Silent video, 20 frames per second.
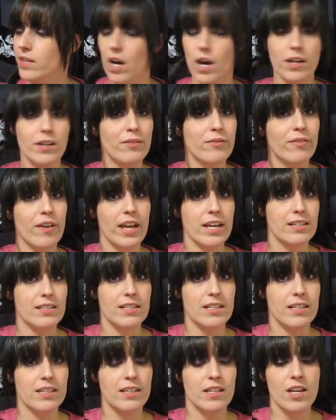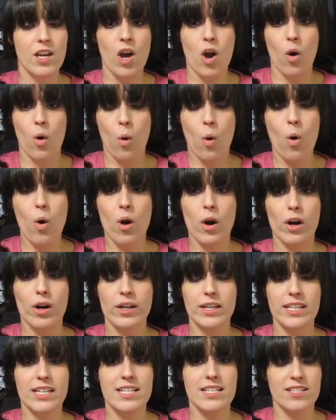unaffected,
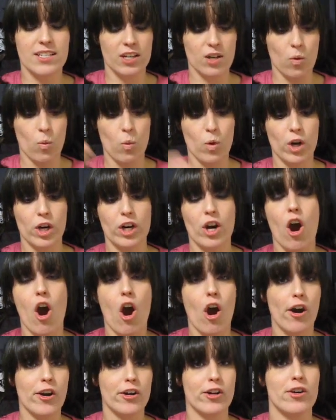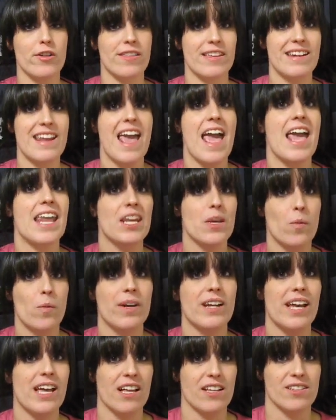or he's gonna work harder than
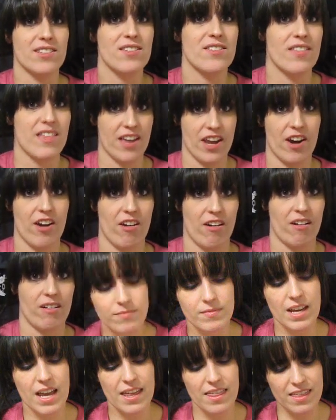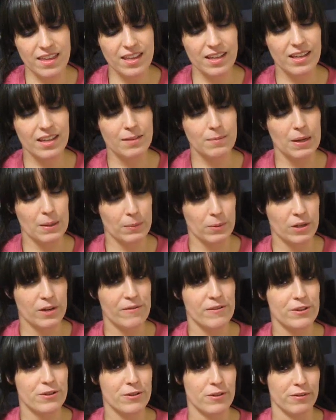anyone else there. I think in my
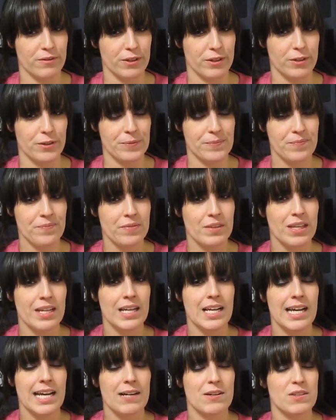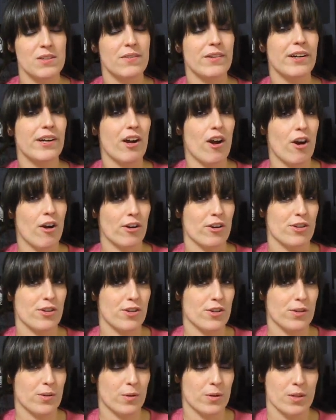previous review, I was very
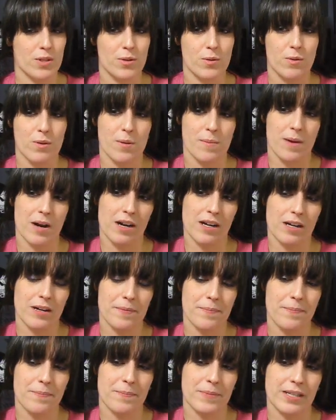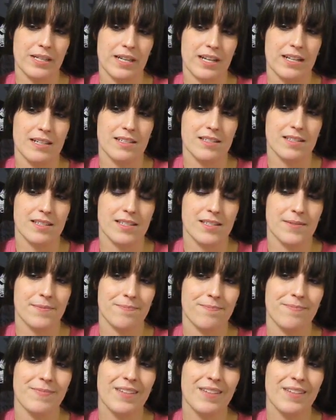harsh towards Kuwabara because